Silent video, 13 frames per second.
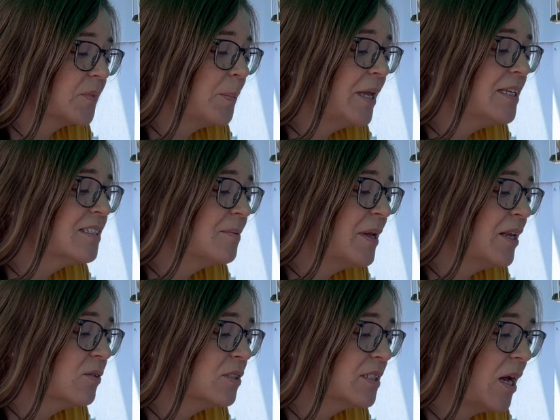paste
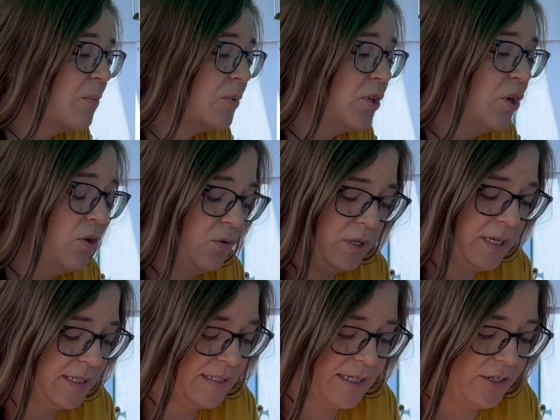tomatoes down below
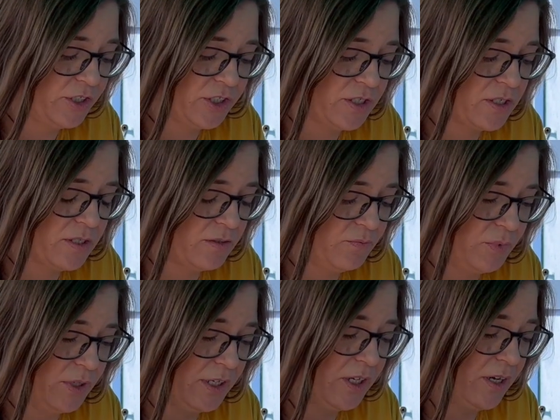because they're just
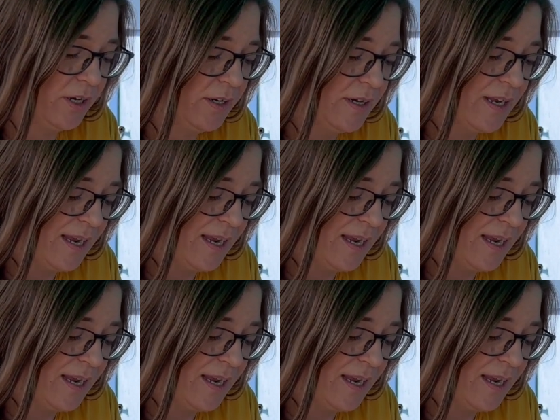really good.